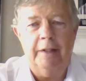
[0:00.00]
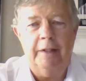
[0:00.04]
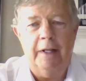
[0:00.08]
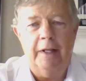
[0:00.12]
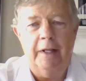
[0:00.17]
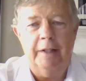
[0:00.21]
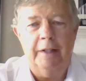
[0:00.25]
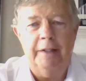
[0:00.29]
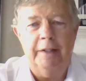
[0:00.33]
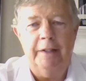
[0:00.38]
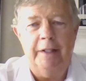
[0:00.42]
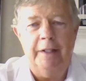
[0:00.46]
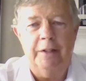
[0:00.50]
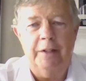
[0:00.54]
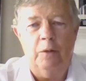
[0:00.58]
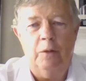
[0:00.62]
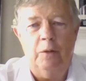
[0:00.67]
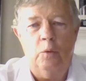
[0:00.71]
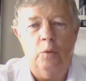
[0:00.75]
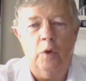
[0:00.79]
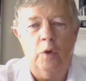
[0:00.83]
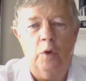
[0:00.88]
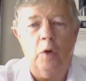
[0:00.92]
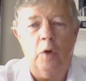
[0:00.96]
need to
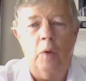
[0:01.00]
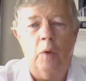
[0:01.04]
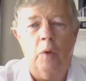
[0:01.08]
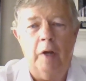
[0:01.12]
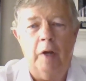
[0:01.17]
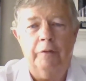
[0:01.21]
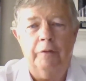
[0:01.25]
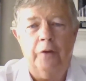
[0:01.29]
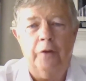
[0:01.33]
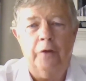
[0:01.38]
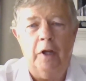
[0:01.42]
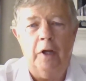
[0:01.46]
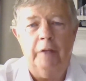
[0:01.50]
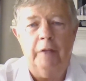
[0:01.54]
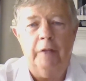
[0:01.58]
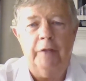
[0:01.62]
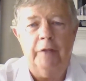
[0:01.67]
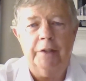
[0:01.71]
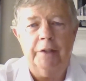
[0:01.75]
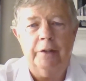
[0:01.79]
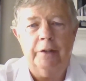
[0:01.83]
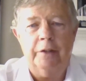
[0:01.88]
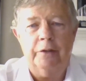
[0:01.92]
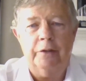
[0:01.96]
work well for all of
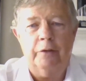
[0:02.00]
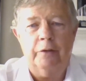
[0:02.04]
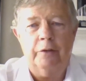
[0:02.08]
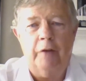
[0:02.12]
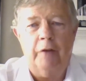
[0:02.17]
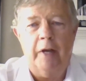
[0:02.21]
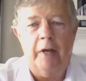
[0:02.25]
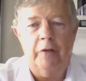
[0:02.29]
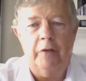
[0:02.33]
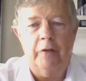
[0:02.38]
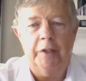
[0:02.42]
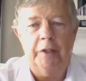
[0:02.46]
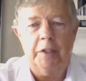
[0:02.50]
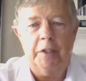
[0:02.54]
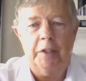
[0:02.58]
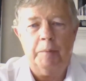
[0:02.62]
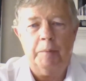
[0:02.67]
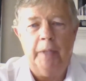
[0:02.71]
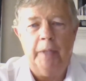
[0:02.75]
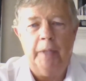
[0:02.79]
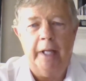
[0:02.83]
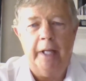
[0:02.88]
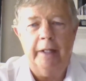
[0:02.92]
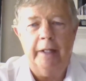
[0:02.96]
us to survive on this
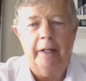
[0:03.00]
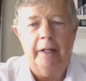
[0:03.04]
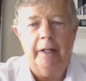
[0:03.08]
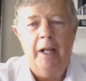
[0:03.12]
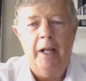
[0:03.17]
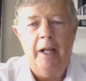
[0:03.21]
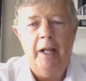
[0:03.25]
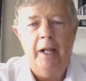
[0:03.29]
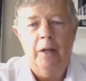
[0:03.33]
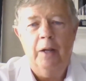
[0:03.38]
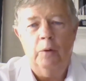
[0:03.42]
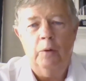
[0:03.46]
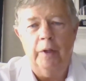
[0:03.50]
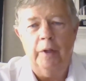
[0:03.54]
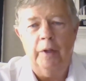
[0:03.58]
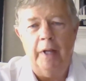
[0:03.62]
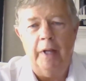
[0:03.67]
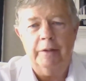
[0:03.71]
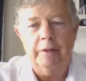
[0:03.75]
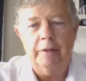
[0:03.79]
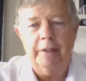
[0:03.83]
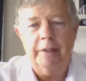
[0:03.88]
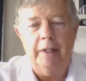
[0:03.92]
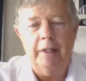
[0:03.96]
planet
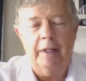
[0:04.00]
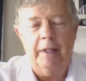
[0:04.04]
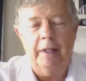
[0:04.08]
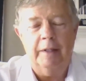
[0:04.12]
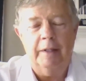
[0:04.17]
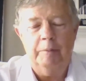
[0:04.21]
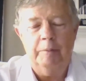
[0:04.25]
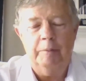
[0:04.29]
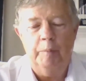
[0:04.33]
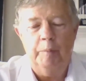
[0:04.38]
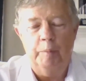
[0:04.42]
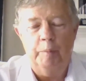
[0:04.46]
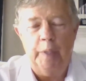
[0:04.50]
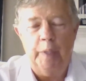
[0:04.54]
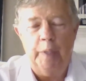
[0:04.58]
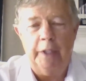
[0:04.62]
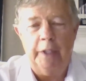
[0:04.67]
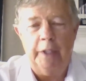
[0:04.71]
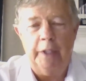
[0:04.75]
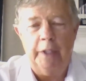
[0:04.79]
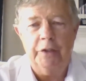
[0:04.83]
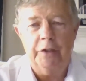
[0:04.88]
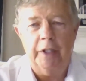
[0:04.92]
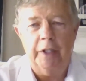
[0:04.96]
without
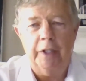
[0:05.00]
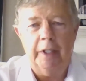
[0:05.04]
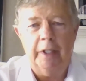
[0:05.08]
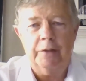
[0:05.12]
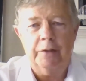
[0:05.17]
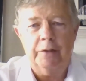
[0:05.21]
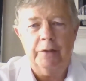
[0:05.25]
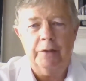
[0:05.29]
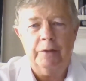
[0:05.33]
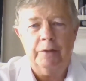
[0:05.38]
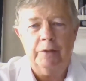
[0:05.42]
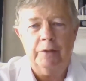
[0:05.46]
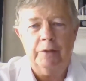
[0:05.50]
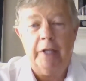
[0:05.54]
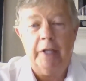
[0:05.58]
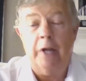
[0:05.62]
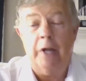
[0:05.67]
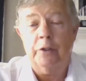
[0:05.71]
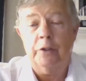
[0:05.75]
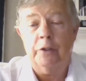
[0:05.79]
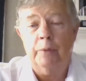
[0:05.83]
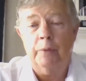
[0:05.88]
pillaging its scarce